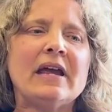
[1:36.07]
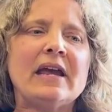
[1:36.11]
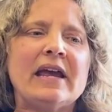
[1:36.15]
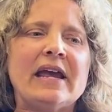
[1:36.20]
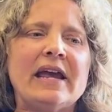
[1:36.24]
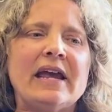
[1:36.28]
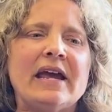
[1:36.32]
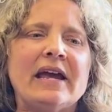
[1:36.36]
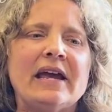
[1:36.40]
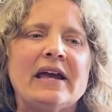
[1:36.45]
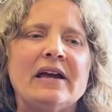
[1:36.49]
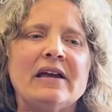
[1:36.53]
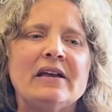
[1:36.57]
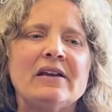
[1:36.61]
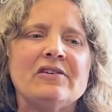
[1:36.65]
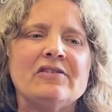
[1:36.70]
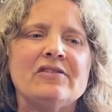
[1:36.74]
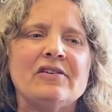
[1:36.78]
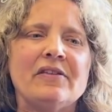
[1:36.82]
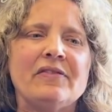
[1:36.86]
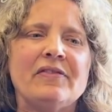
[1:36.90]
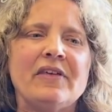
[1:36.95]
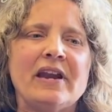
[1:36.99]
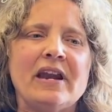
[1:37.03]

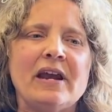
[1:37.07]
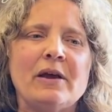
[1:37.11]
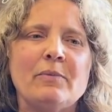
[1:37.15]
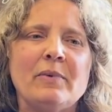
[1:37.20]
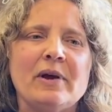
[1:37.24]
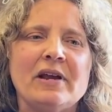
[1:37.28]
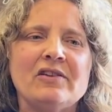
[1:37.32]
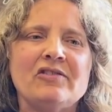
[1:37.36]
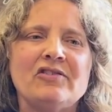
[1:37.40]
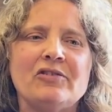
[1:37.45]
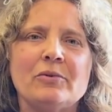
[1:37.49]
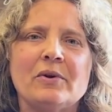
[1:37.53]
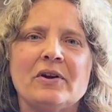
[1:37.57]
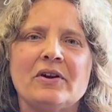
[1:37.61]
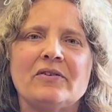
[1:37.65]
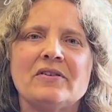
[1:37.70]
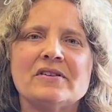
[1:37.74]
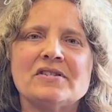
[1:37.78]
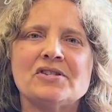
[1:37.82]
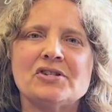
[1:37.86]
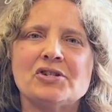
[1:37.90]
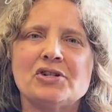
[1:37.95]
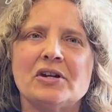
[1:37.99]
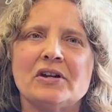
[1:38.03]
And then I went to a
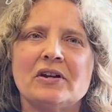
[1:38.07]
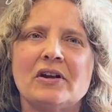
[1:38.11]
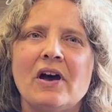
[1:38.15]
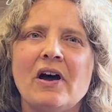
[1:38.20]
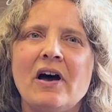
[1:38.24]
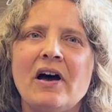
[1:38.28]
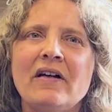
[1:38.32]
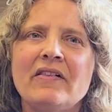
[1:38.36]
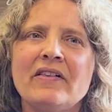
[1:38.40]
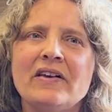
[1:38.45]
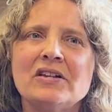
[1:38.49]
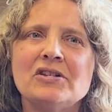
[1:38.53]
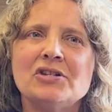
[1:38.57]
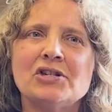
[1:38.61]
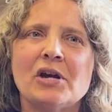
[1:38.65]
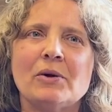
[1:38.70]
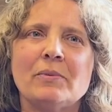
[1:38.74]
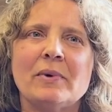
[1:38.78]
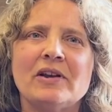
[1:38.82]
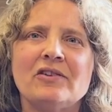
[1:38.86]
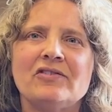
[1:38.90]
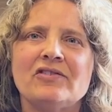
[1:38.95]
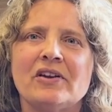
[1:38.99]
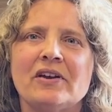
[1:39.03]
Christian college. I
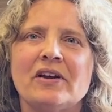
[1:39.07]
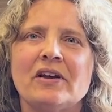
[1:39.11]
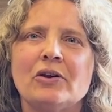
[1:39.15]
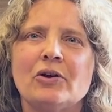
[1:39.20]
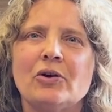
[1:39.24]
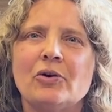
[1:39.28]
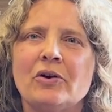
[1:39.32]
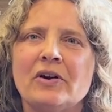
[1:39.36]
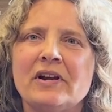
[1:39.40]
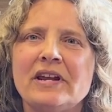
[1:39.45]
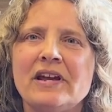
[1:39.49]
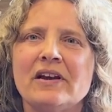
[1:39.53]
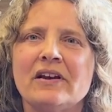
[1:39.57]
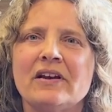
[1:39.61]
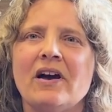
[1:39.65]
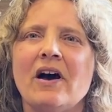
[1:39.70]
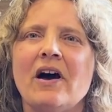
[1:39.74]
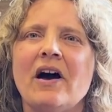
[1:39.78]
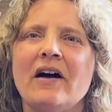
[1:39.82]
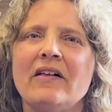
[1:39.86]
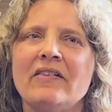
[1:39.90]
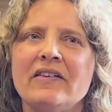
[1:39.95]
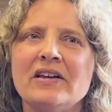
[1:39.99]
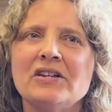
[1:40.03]
went to Concordia
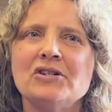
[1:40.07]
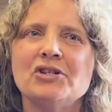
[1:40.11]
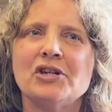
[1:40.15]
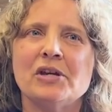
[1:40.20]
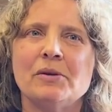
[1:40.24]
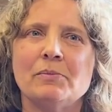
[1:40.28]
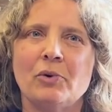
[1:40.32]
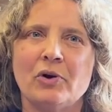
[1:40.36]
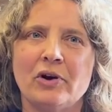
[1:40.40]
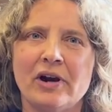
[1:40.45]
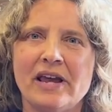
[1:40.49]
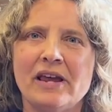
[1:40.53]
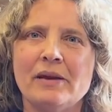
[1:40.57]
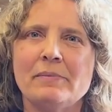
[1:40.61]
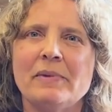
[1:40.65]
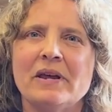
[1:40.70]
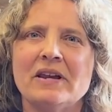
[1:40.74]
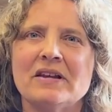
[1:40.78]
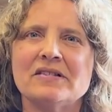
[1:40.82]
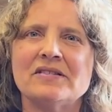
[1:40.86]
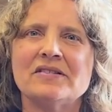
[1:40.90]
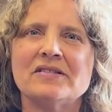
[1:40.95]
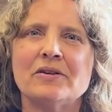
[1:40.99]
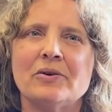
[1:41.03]
College in Moorhead,
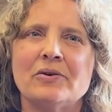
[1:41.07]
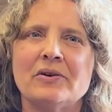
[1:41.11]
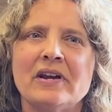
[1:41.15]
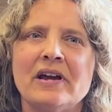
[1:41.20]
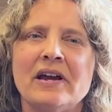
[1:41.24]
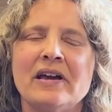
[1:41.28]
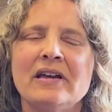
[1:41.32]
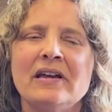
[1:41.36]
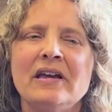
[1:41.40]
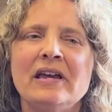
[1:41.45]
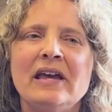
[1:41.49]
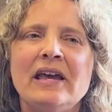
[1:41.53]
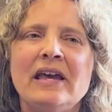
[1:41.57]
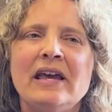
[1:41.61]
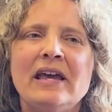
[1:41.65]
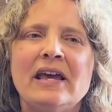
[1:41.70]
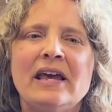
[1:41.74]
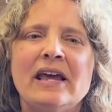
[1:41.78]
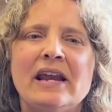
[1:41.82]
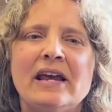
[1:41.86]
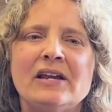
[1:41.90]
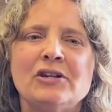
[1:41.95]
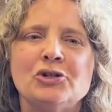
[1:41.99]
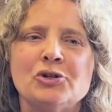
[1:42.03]
Minnesota,
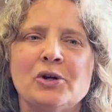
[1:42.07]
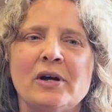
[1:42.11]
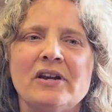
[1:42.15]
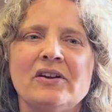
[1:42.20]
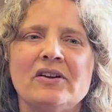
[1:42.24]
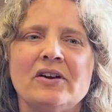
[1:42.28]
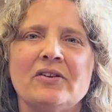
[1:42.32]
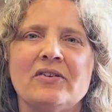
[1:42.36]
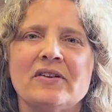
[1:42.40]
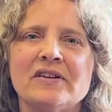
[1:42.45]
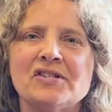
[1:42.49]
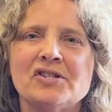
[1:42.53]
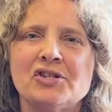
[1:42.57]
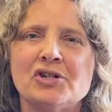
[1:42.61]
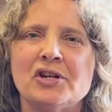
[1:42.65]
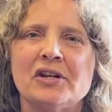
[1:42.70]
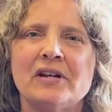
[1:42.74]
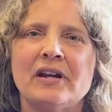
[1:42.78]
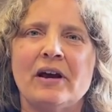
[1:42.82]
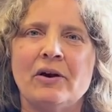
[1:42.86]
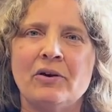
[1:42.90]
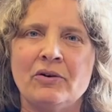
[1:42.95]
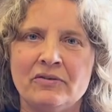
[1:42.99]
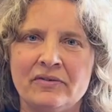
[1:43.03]
and I joined a
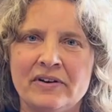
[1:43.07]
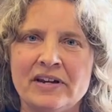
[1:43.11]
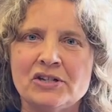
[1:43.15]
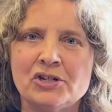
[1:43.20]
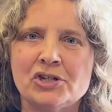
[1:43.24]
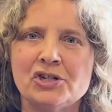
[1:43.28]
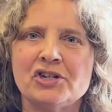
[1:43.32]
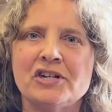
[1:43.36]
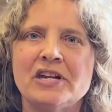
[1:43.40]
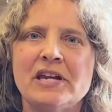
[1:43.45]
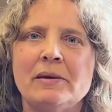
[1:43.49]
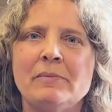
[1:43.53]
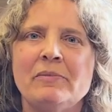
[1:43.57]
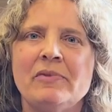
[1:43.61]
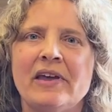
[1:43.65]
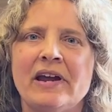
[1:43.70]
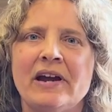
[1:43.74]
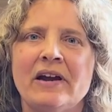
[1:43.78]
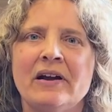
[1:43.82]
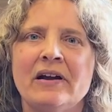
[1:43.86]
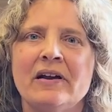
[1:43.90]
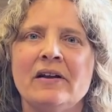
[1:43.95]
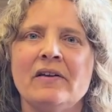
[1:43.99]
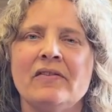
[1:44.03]
Christian outreach team
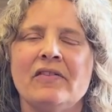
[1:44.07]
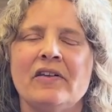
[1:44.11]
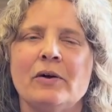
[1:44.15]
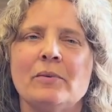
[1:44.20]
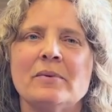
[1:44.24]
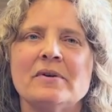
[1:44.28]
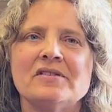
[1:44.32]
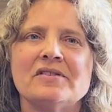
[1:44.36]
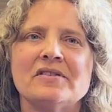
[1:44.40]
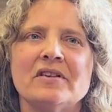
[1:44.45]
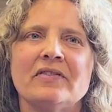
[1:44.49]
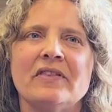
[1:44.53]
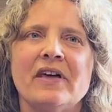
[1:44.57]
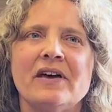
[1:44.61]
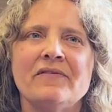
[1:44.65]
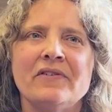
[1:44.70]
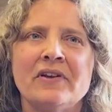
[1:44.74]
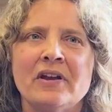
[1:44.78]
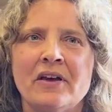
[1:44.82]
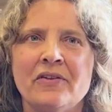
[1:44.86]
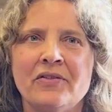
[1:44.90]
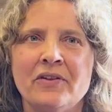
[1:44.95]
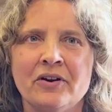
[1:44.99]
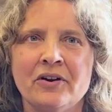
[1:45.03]
there. There was
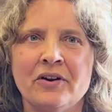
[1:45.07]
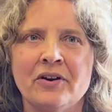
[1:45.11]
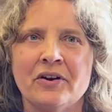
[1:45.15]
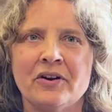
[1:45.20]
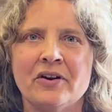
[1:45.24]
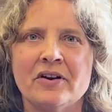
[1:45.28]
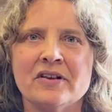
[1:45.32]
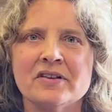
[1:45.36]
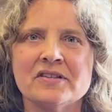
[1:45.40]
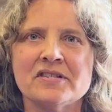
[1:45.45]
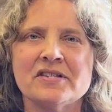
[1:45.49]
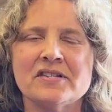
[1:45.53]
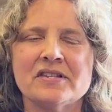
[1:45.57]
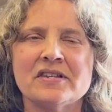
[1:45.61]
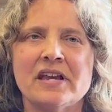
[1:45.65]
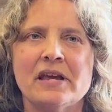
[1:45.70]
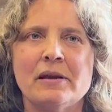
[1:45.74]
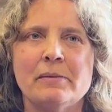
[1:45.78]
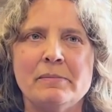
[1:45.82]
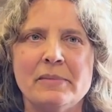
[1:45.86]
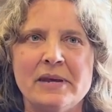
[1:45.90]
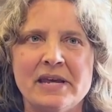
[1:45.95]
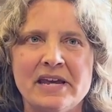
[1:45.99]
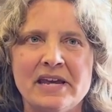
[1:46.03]
11 other girls
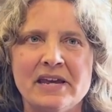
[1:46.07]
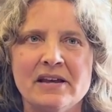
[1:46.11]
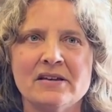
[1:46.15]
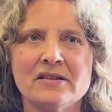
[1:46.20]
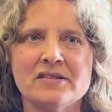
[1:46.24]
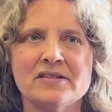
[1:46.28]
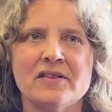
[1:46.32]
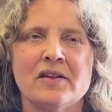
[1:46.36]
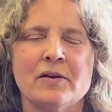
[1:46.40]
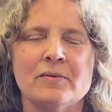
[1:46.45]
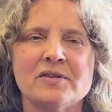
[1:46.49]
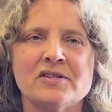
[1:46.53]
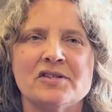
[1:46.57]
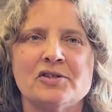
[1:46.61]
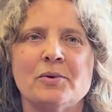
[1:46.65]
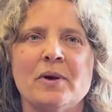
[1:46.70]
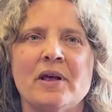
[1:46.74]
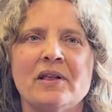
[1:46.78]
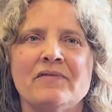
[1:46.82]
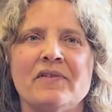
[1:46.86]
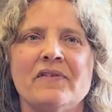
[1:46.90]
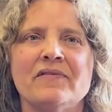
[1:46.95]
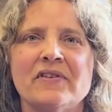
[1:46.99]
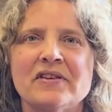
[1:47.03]
and me, so there was
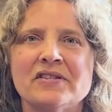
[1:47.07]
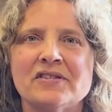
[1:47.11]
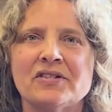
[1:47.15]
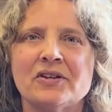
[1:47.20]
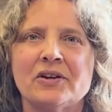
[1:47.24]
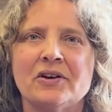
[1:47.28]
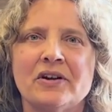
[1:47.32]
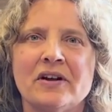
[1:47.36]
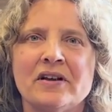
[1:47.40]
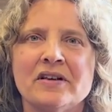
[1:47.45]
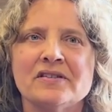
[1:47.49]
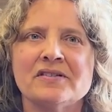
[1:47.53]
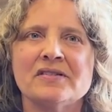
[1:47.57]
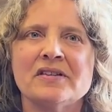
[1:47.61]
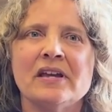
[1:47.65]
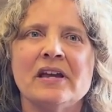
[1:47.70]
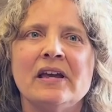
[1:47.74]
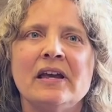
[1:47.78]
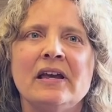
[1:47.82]
12 of us girls.